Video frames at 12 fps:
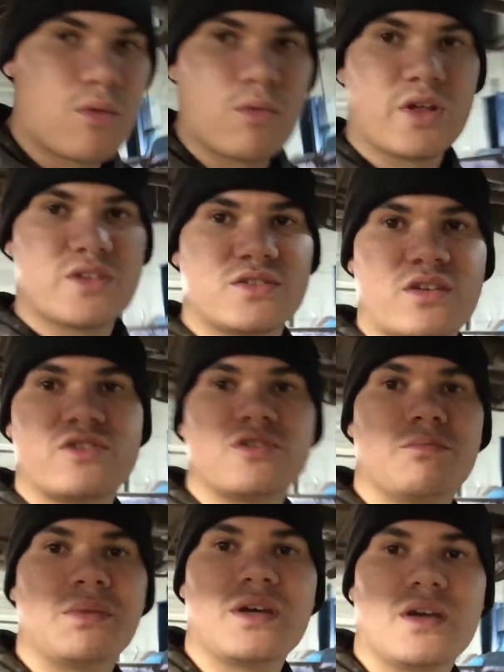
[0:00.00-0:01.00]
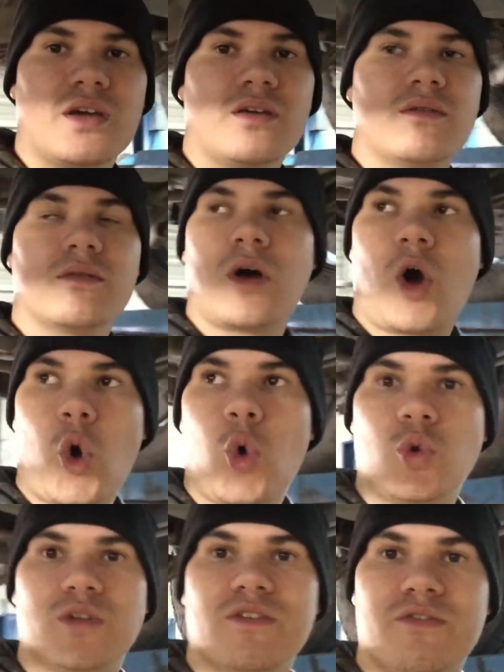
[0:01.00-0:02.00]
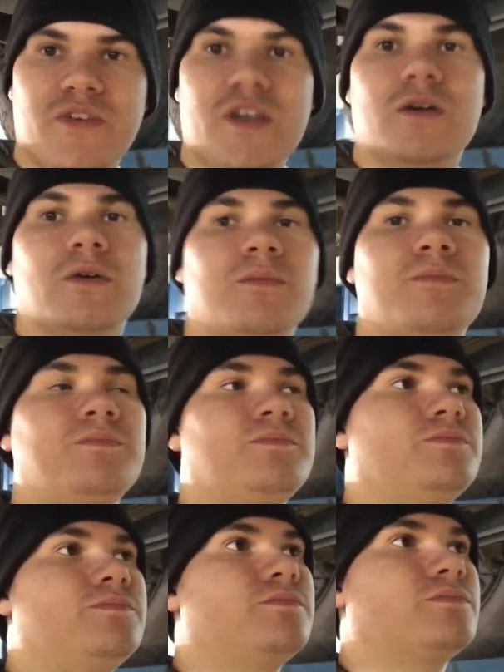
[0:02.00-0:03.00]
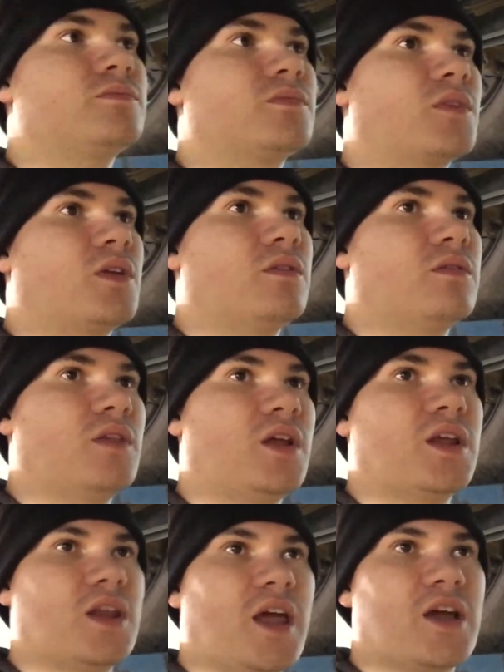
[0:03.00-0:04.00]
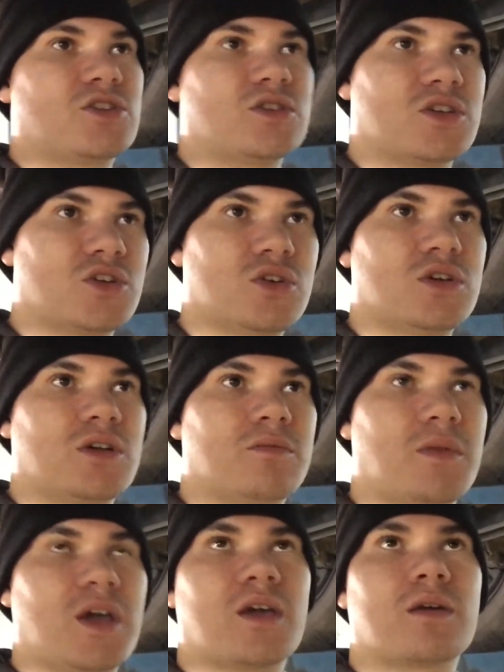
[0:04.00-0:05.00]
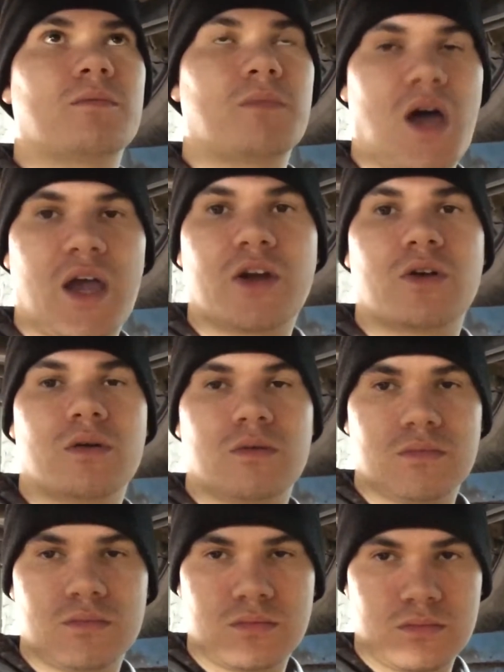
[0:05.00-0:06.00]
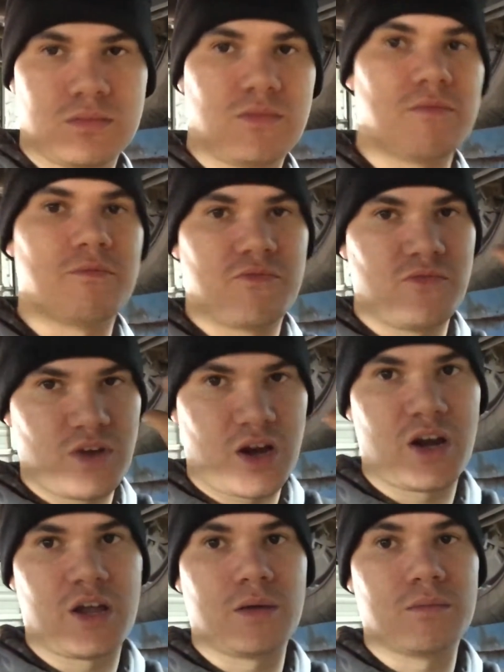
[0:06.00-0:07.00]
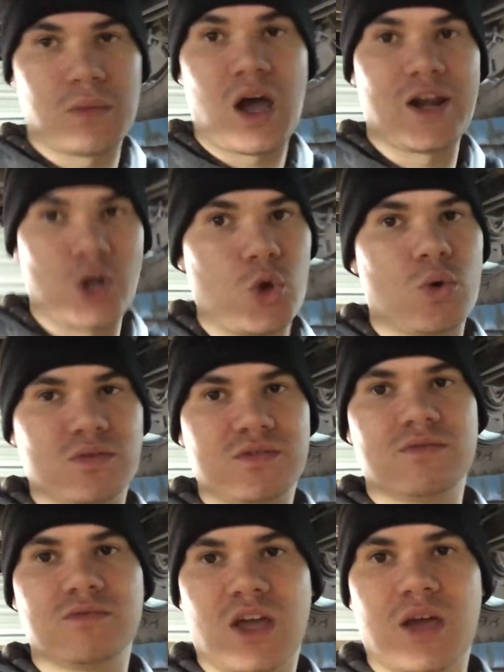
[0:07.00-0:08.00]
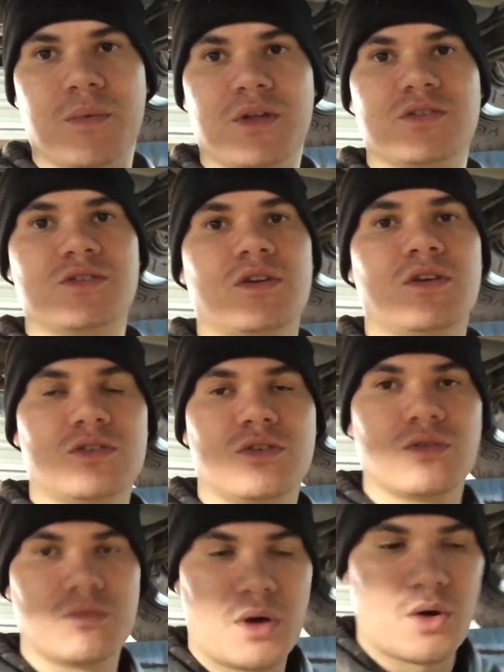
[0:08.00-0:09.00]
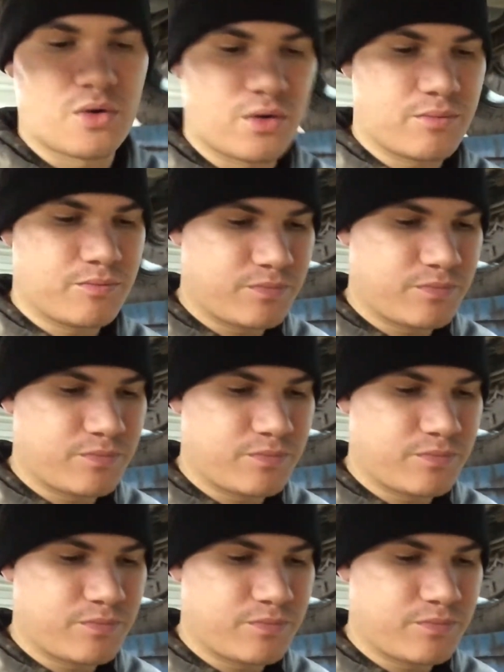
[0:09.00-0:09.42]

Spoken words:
Well, that's such a big hole to fill that it actually could make minor, very minute damage to the motor,